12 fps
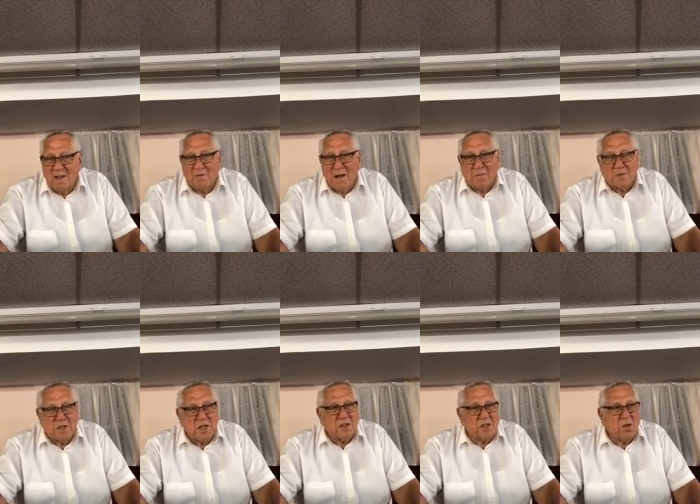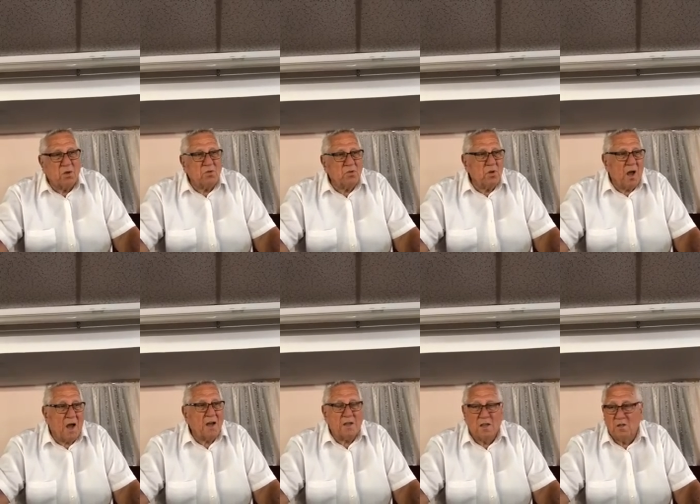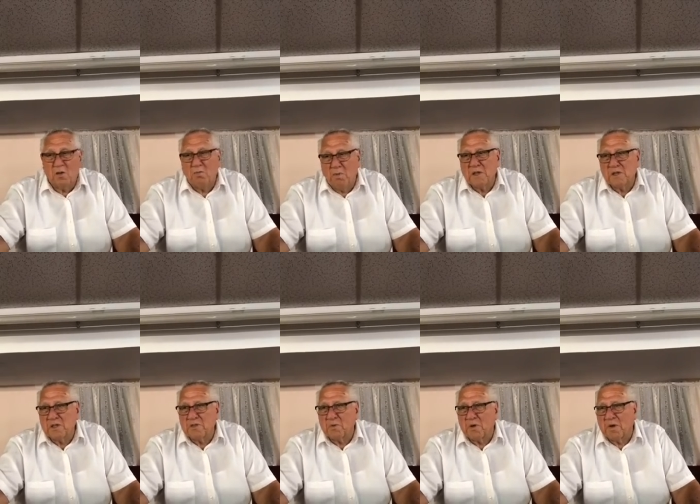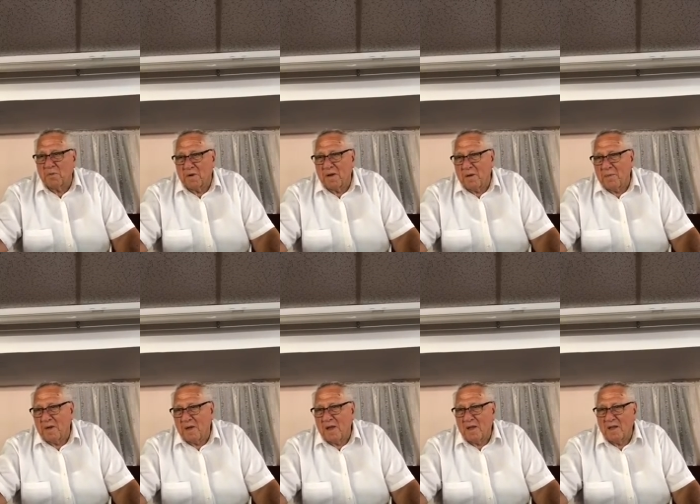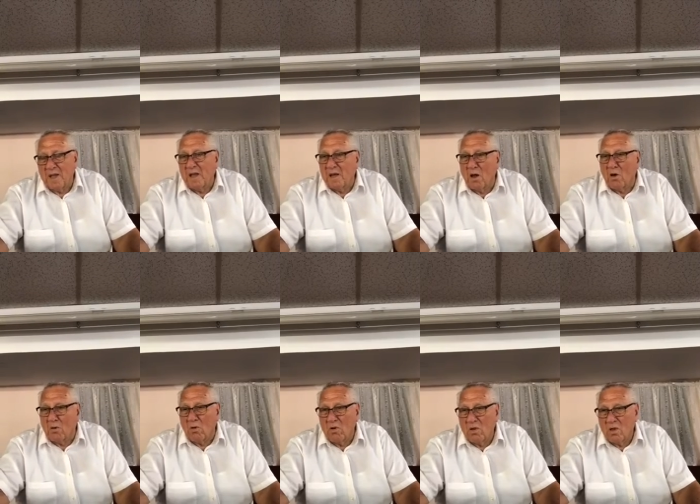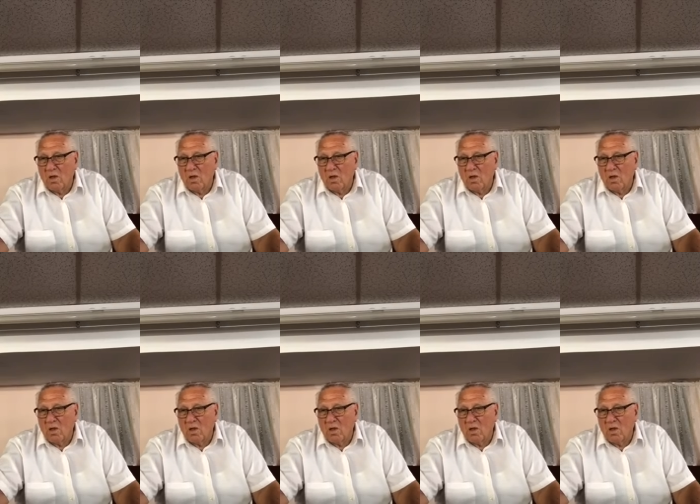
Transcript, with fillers: and Mama says, don't do, I do business with them. I mean, they, they know.